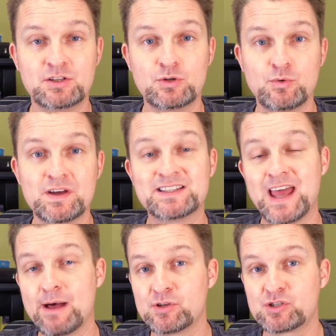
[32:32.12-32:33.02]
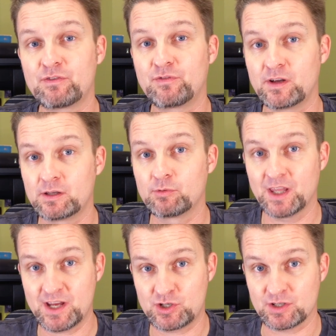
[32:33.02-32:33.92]
to establish friendly
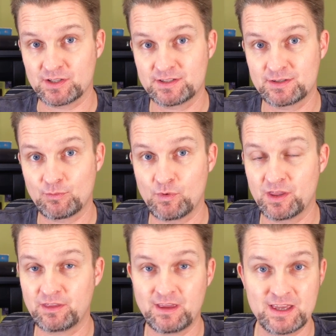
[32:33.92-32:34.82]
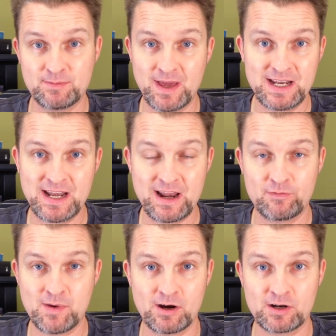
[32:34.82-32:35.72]
relations with as many Native
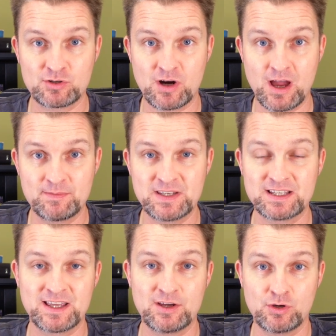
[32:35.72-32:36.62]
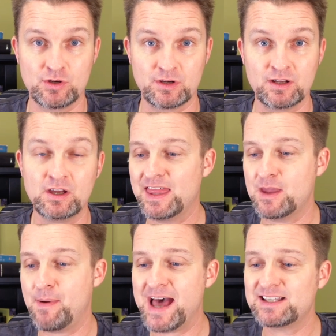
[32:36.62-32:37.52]
American tribes as they could, and
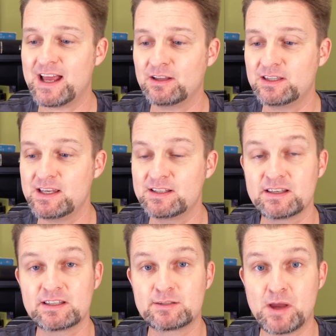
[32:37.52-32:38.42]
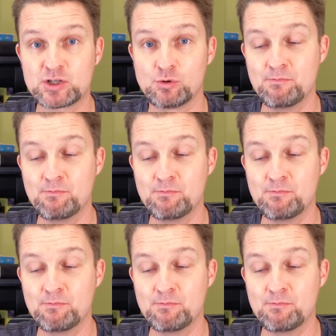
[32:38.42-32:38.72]
they passed out these special